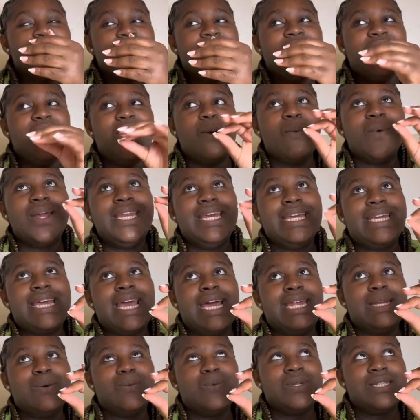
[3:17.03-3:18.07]
You know when
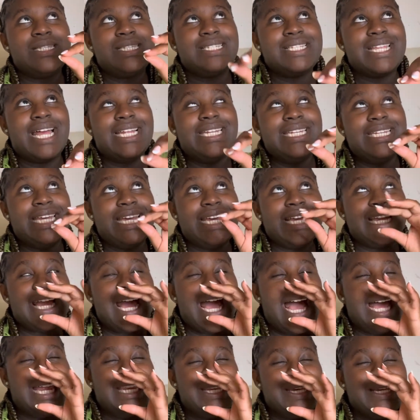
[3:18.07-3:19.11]
Ikenna was standing,
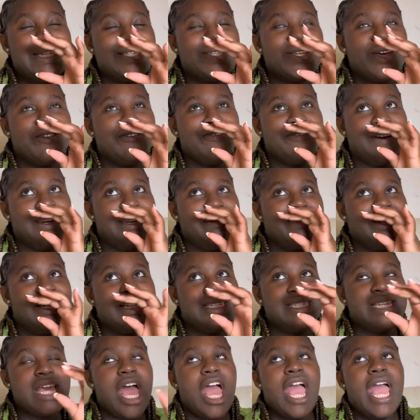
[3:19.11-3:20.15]
and it's so funny
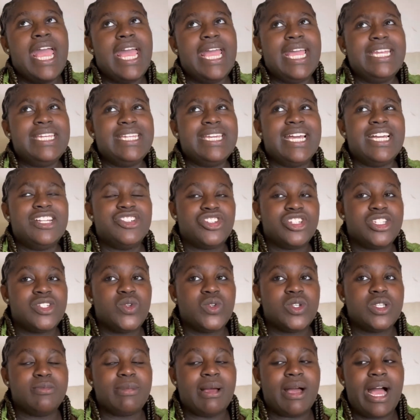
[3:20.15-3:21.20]
because India had just
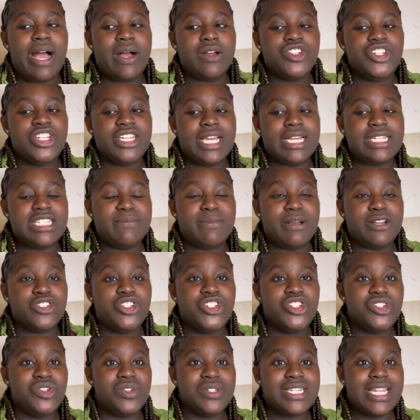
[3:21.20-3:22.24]
talked about how she cares about
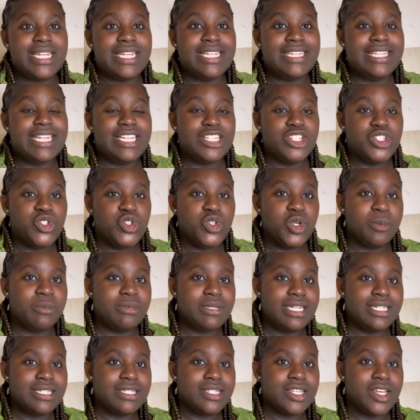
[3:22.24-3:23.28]
shoes, and then they zoomed
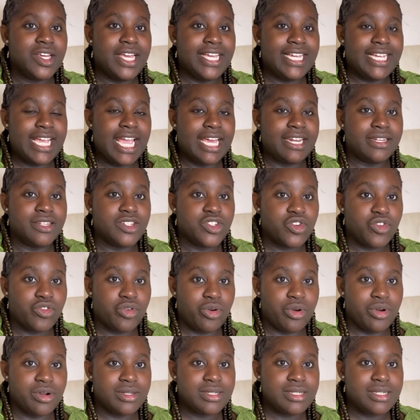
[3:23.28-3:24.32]
into Ikenna's
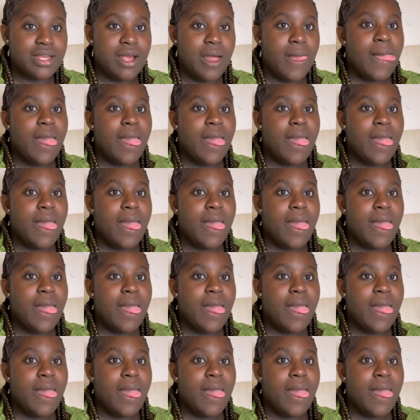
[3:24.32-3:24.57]
Crocs.